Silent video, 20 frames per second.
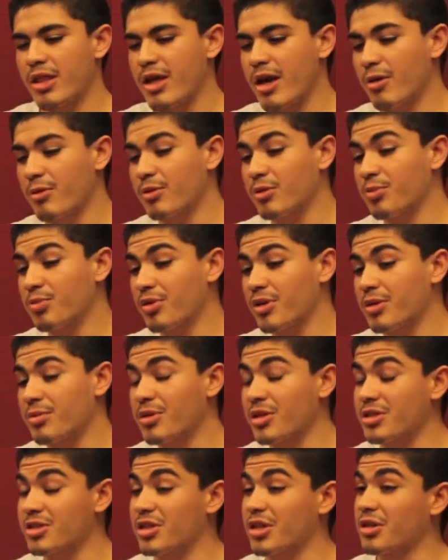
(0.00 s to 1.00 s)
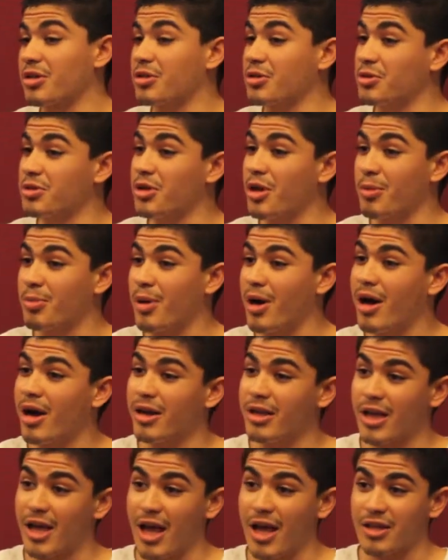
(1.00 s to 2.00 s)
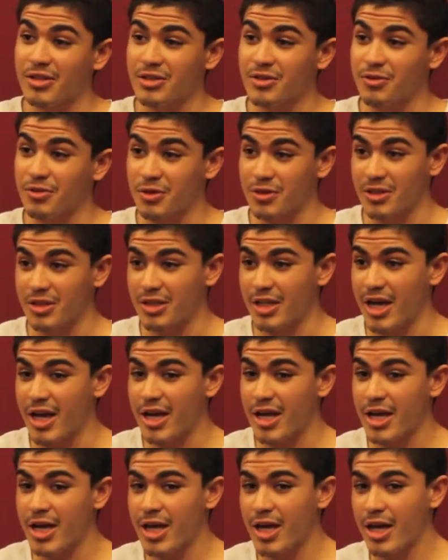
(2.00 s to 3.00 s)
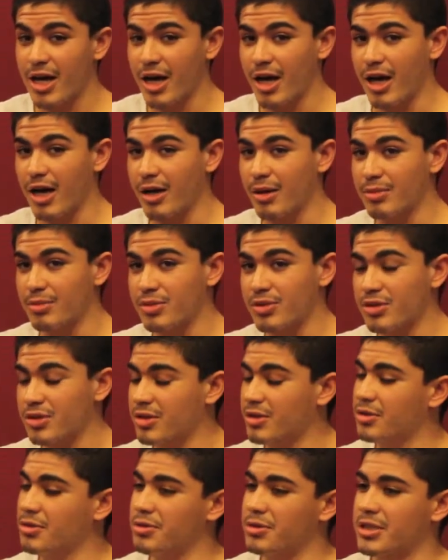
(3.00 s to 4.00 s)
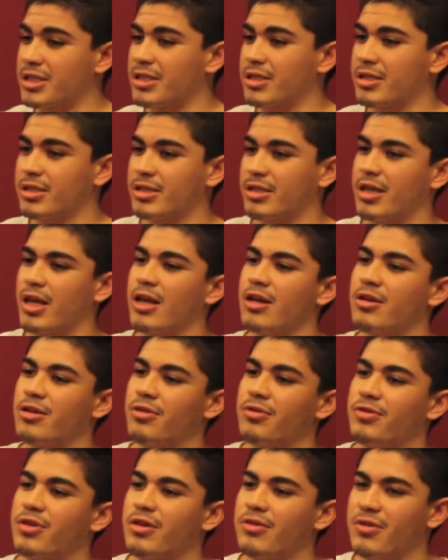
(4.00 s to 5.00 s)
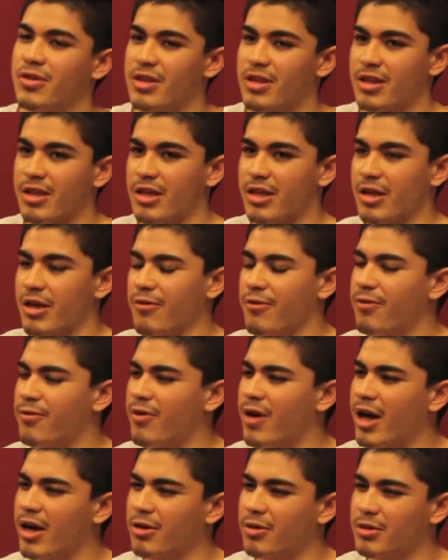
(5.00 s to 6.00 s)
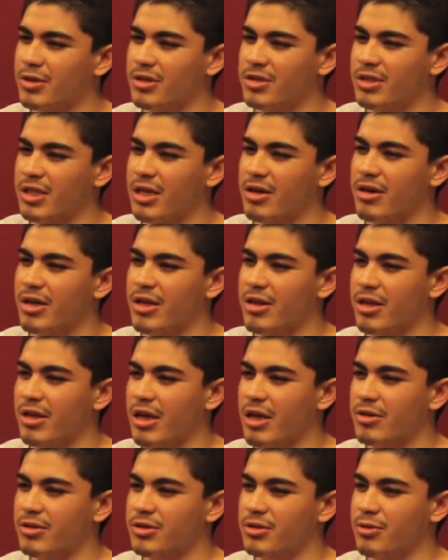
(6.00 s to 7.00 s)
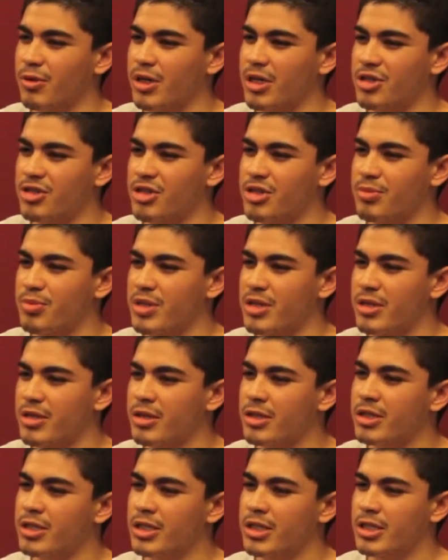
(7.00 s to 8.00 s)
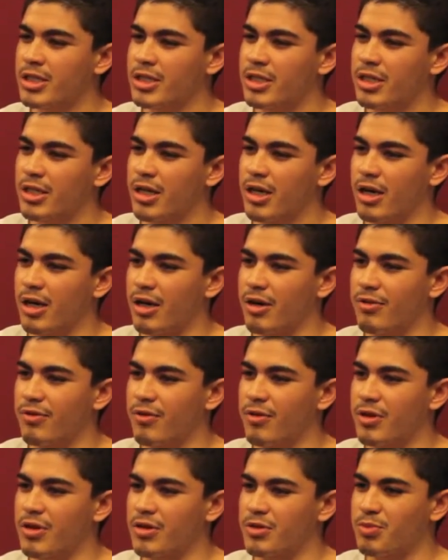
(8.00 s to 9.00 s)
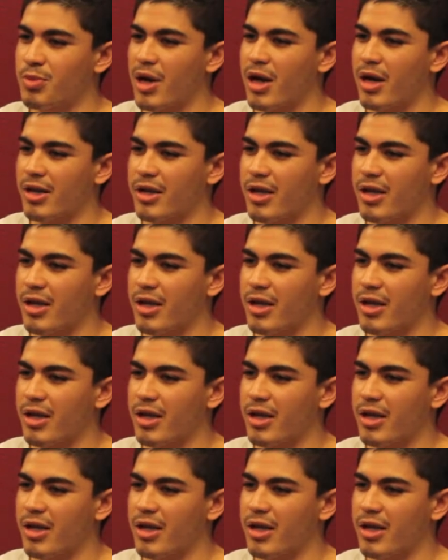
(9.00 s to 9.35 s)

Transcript: And that would pretty much conclude our podcast for today. Zurich Lewis, I don't know if you have anything final to say or anything else you want to chip in for this